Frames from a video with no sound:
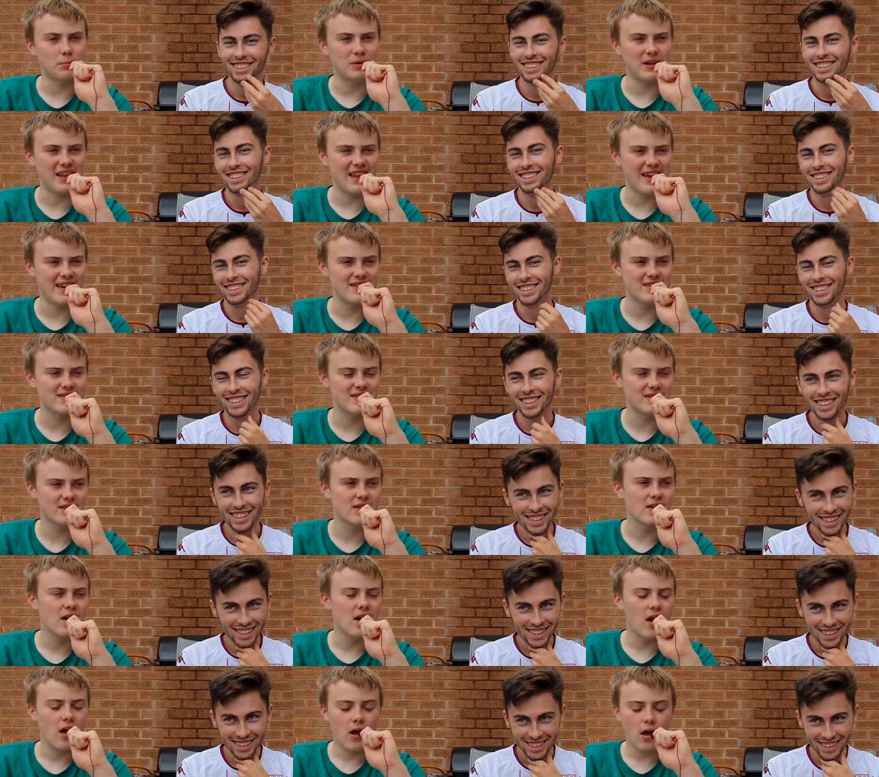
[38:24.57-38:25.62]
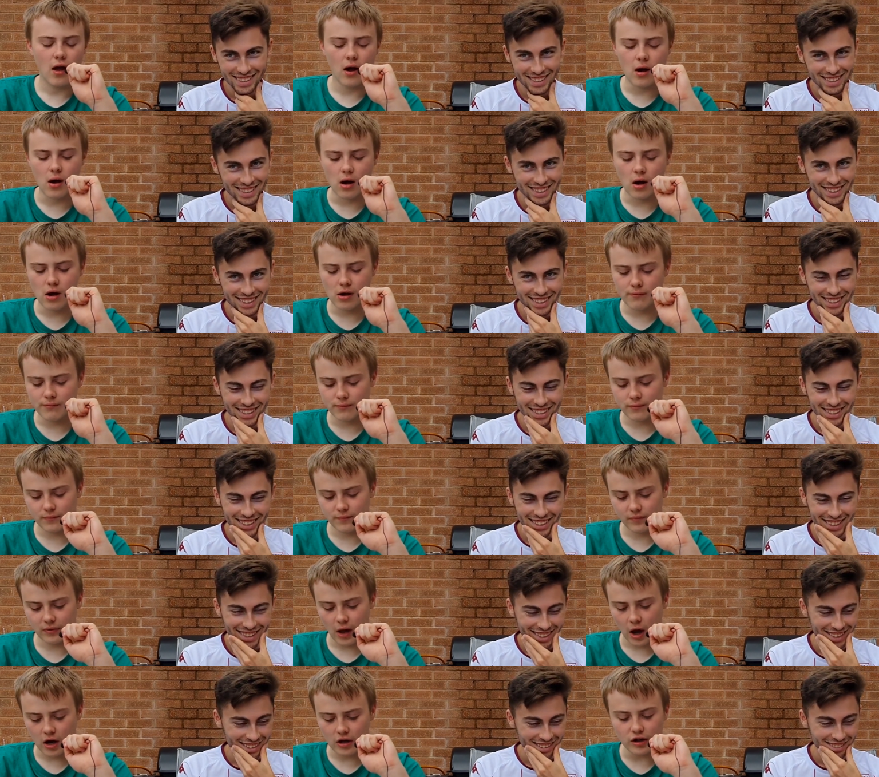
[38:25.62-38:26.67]
Speaker 1: place. I
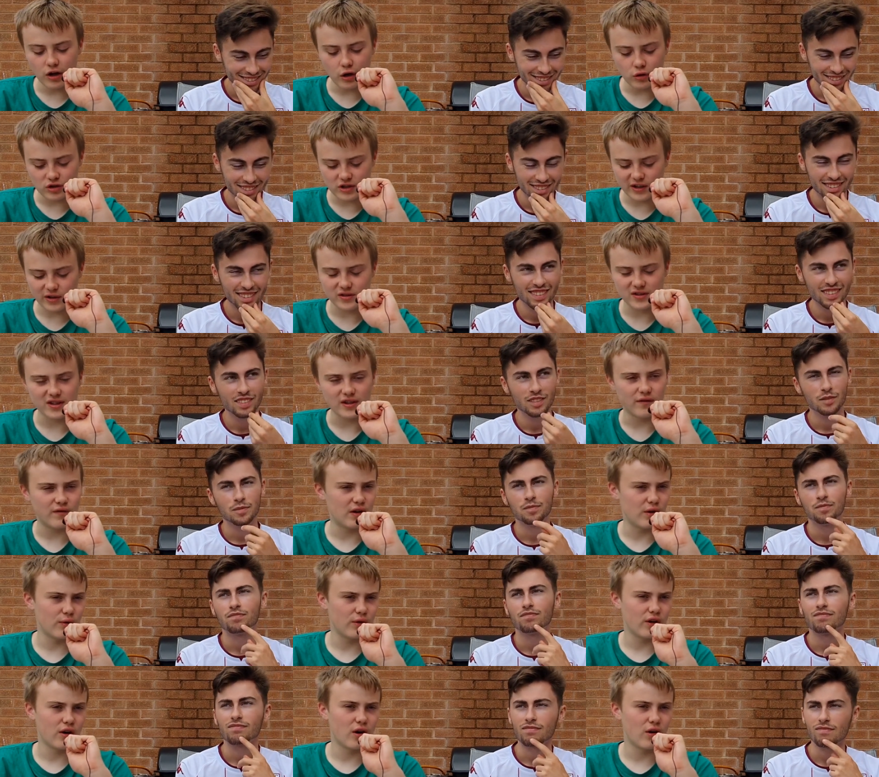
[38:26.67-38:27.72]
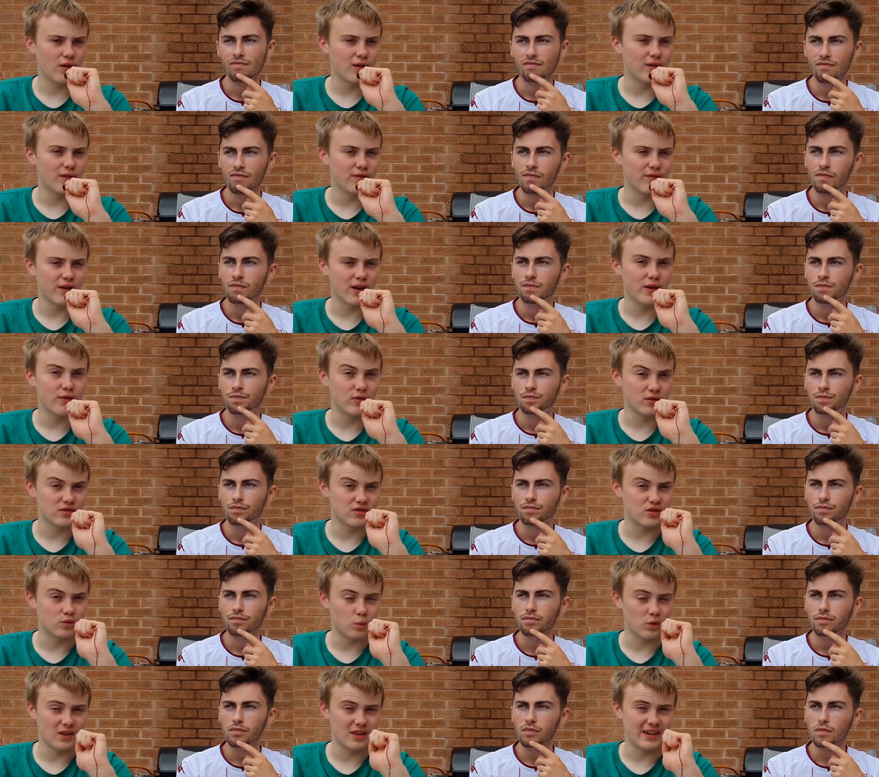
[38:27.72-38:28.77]
know Chelsea are very high favourites to
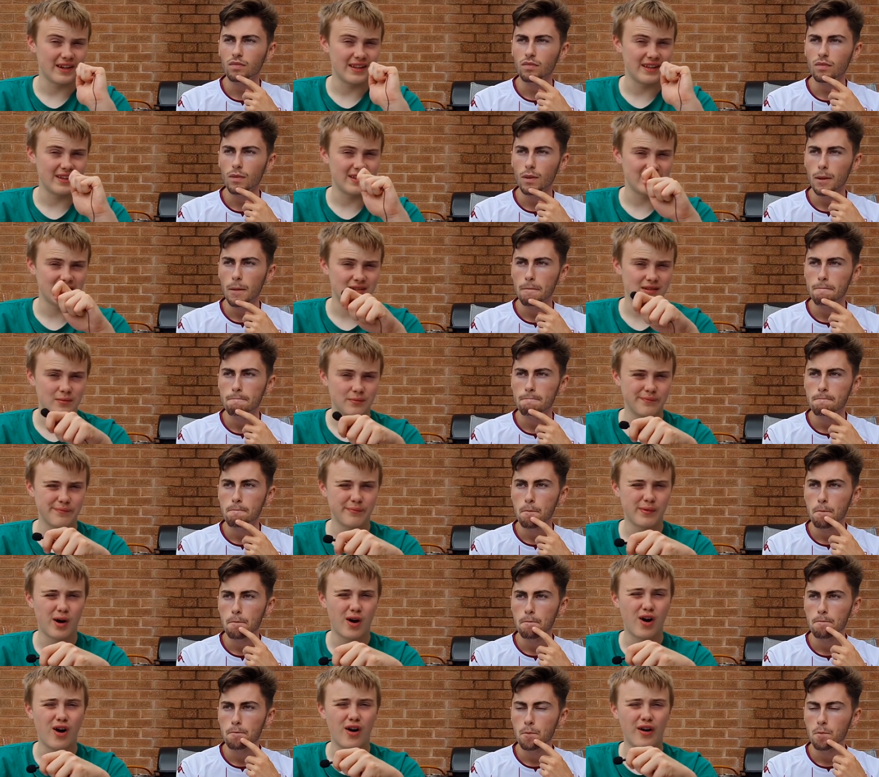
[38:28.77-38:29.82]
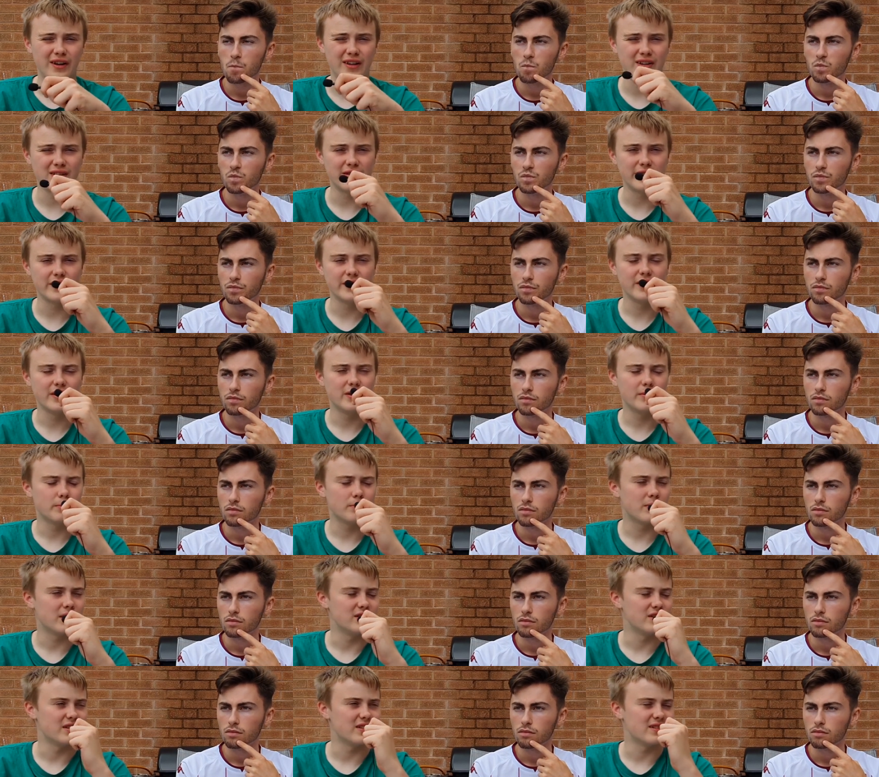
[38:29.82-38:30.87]
win the league behind
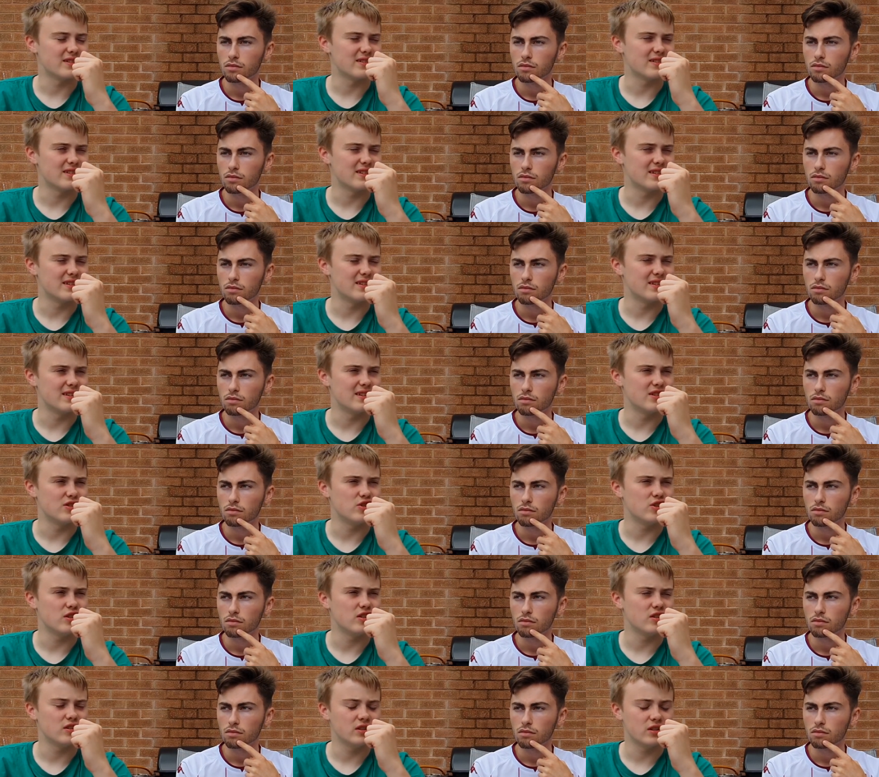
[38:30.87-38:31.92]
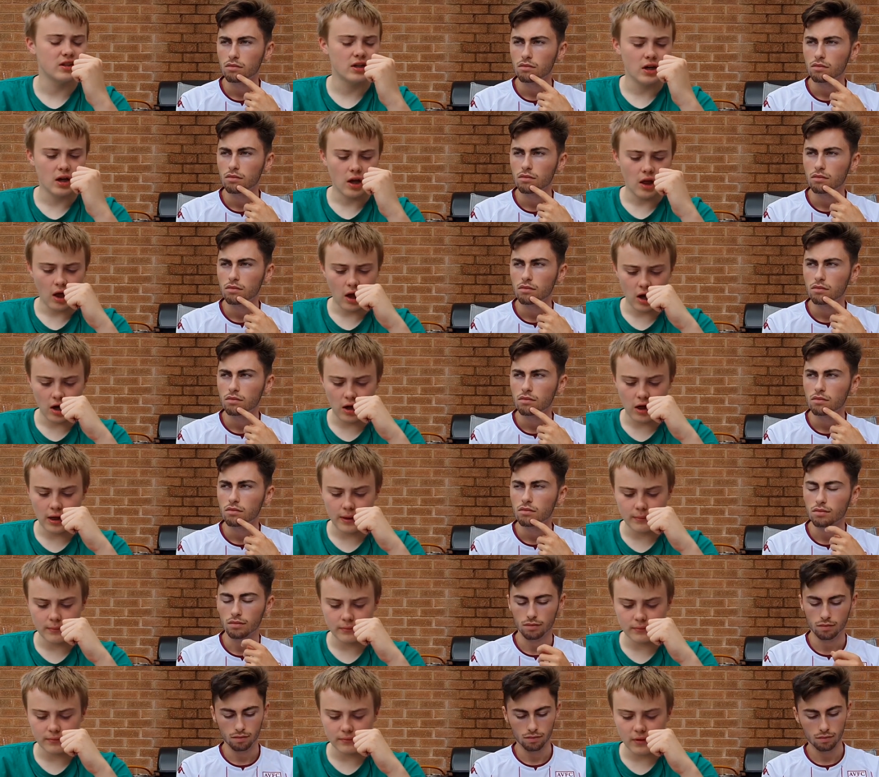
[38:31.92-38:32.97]
Manchester City this year.
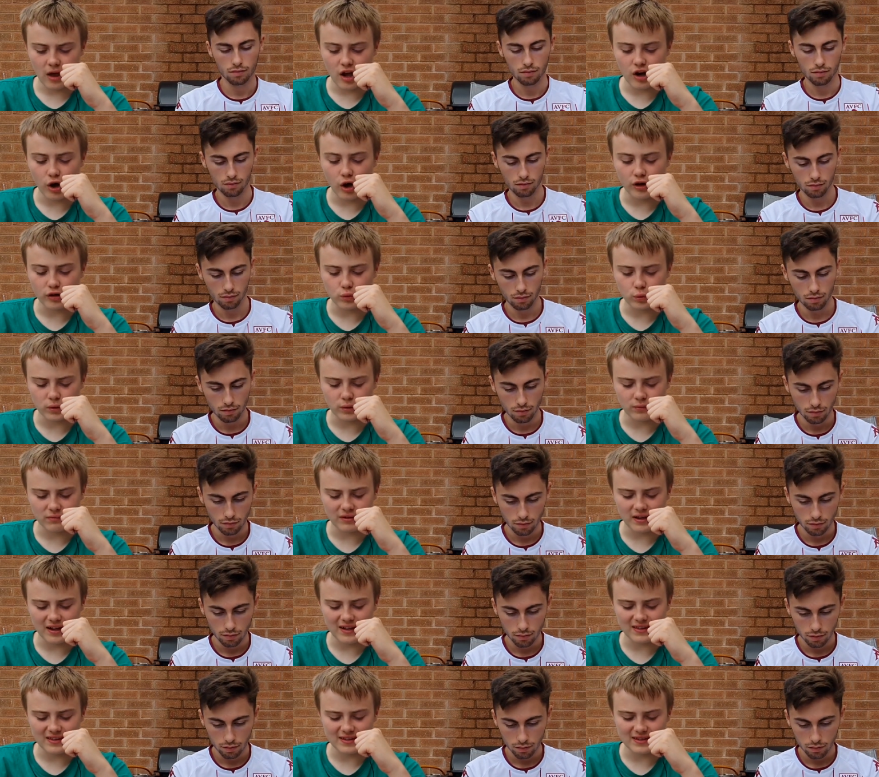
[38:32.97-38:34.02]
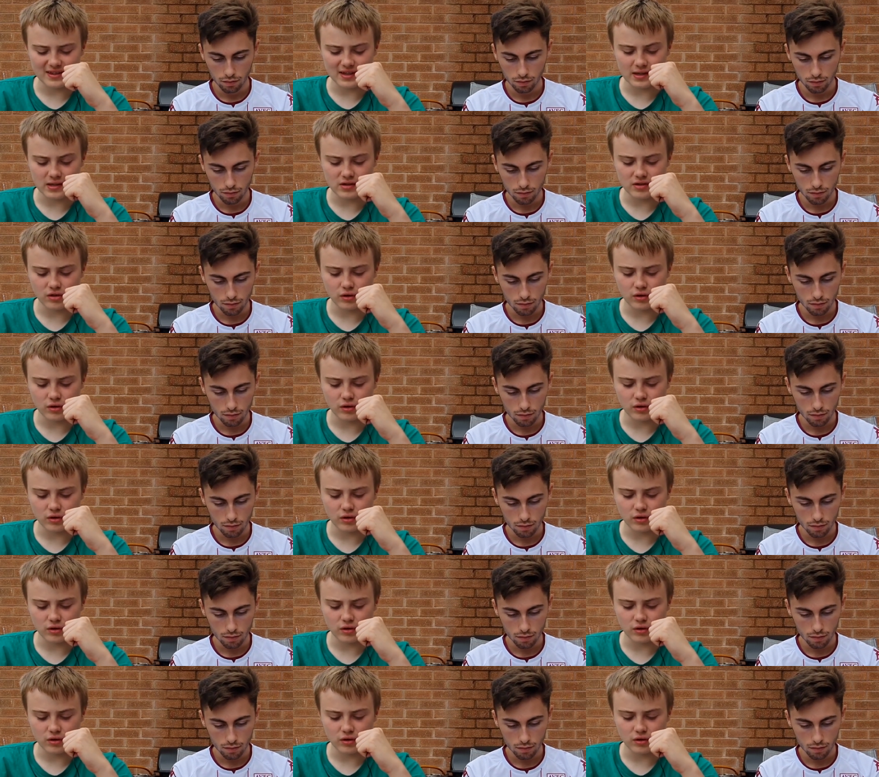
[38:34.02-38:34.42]
And I agree with that in the sense